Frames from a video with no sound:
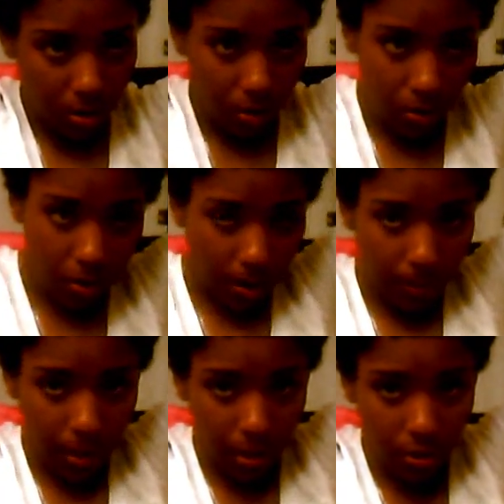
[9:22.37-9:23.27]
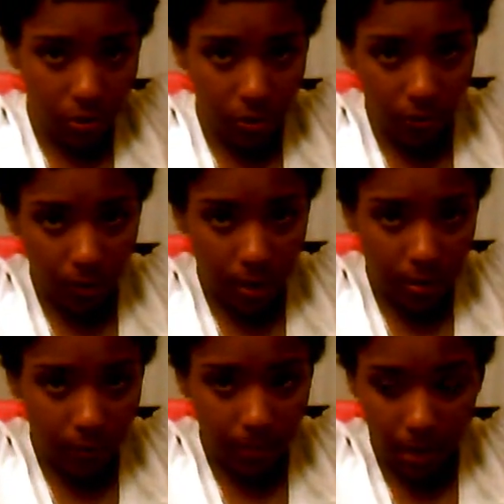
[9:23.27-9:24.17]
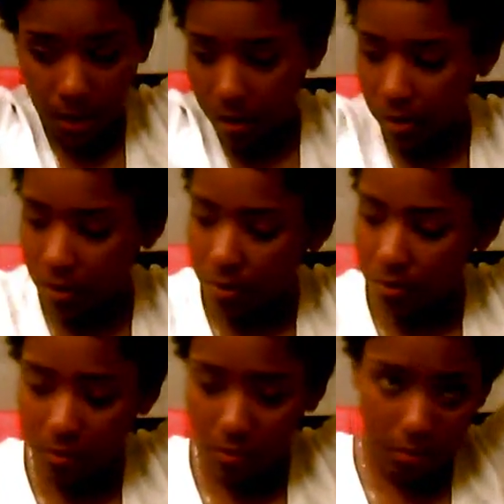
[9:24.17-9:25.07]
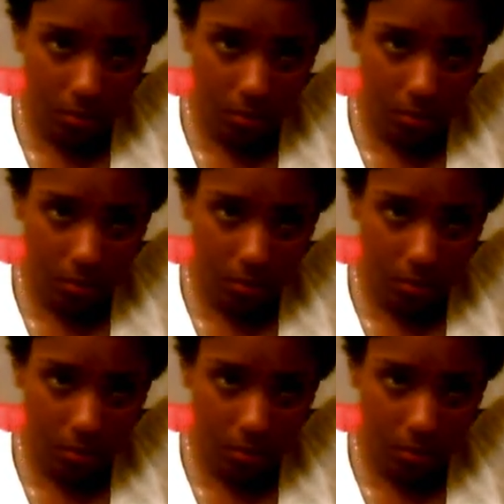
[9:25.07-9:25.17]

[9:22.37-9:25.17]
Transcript: So I'm going to do the rest of my hair,